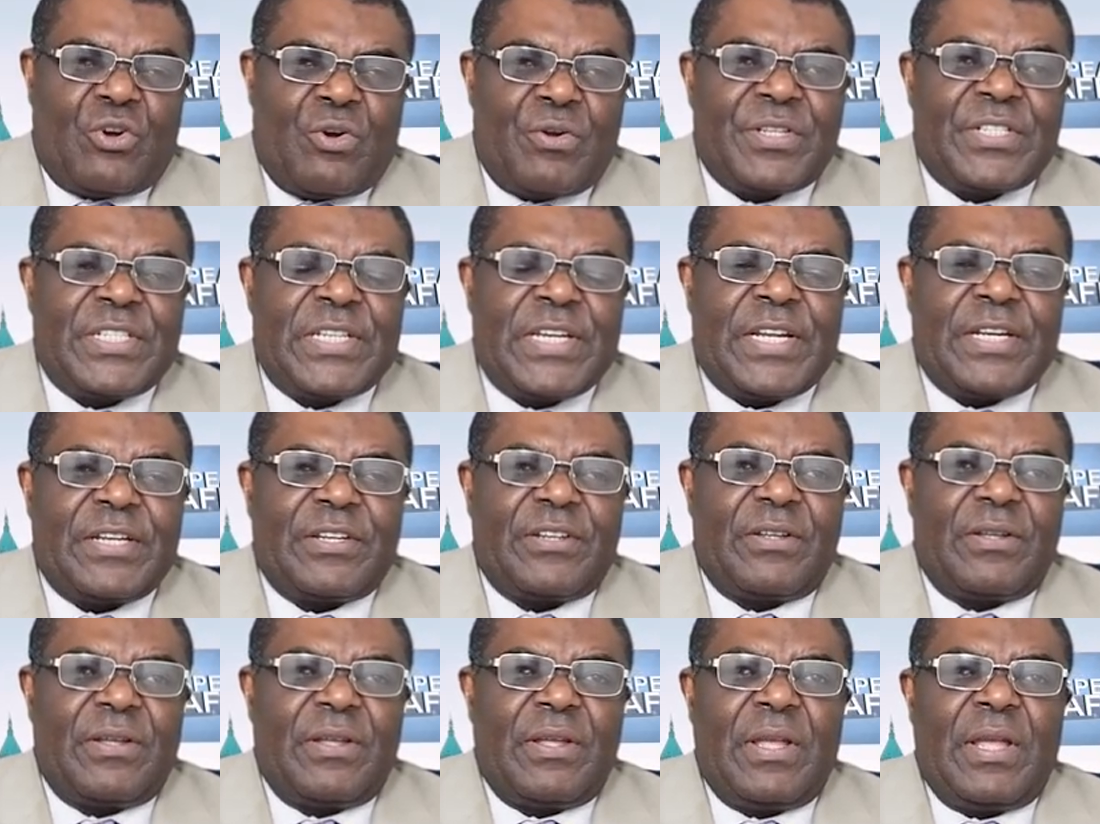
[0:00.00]

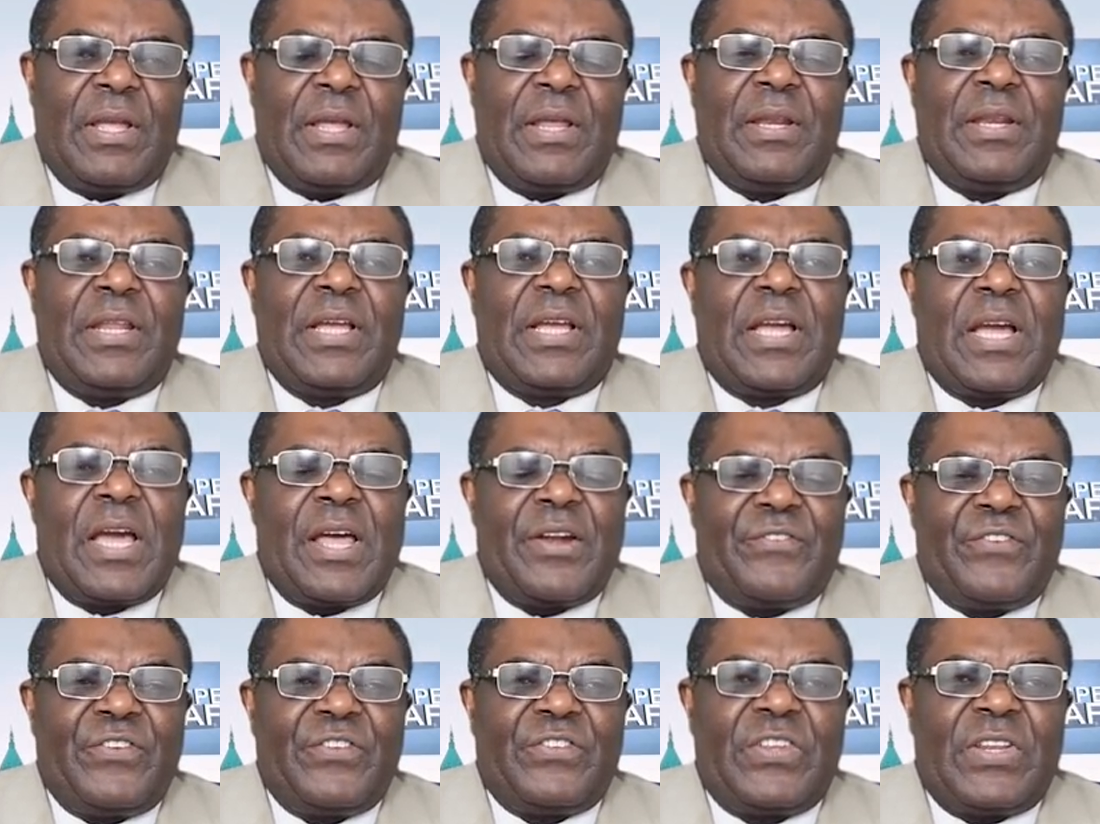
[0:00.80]
continent. The
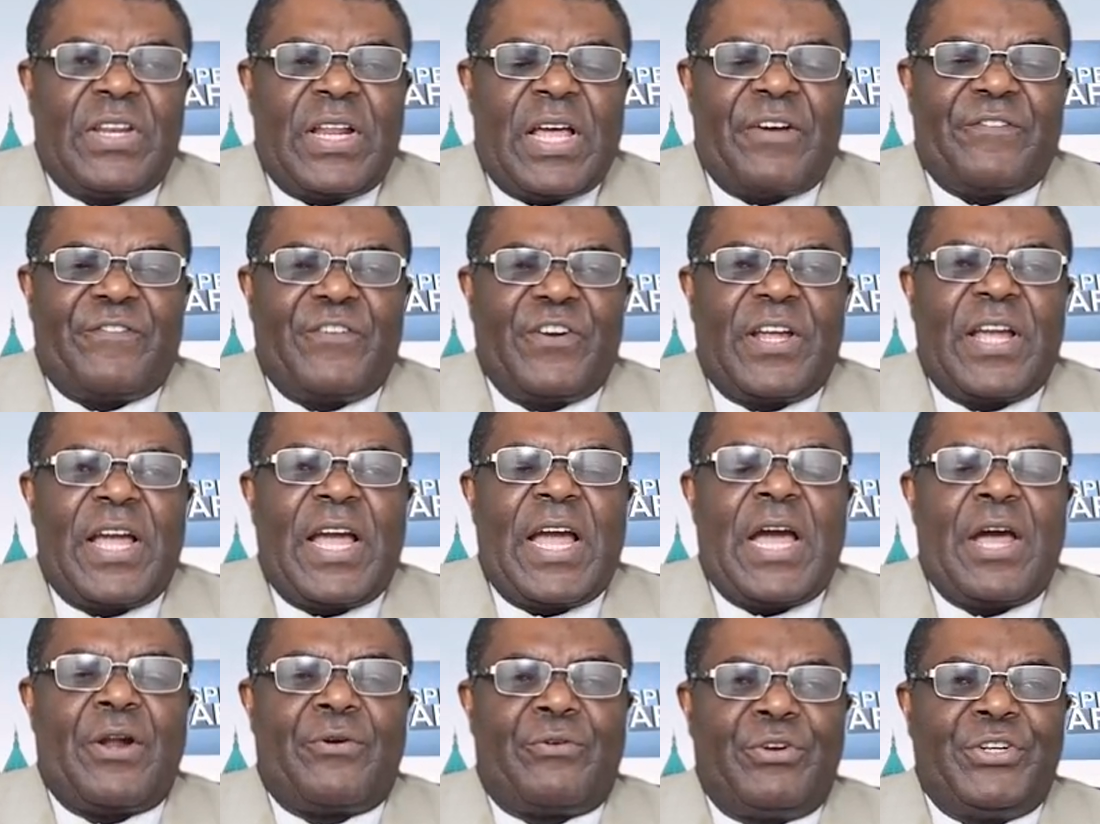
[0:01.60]
countries in
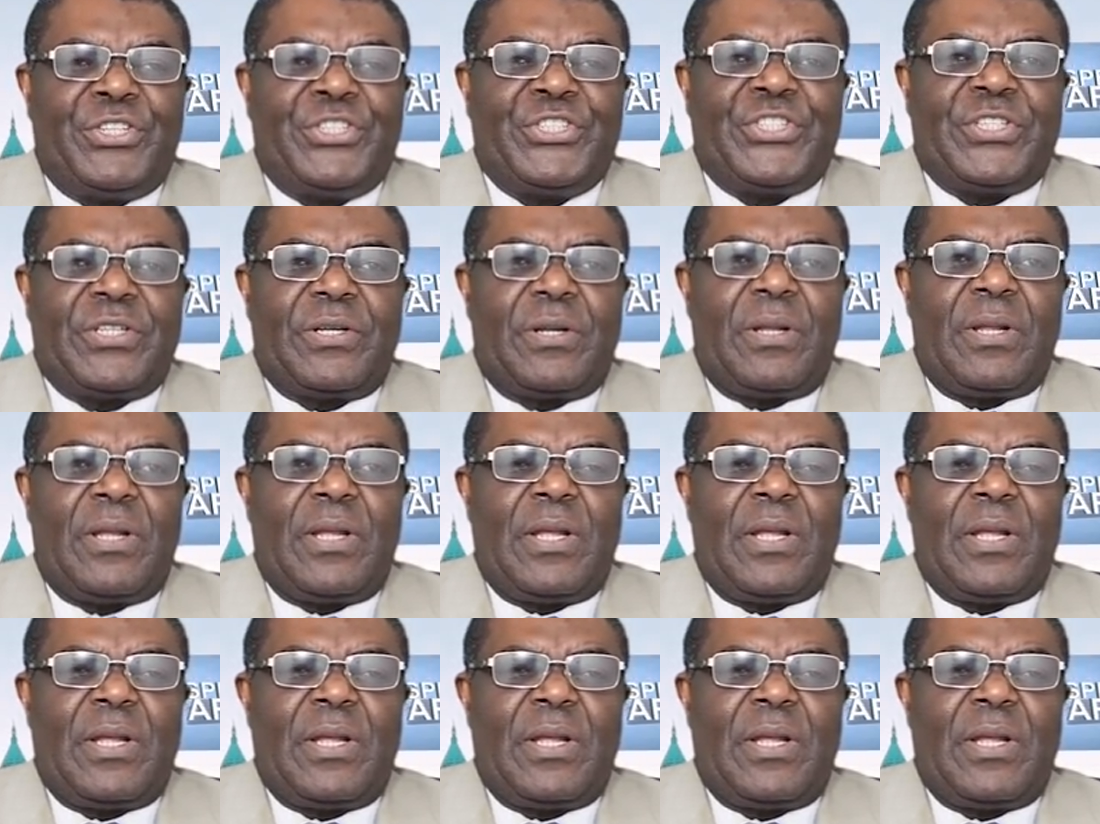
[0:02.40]
Africa are rich,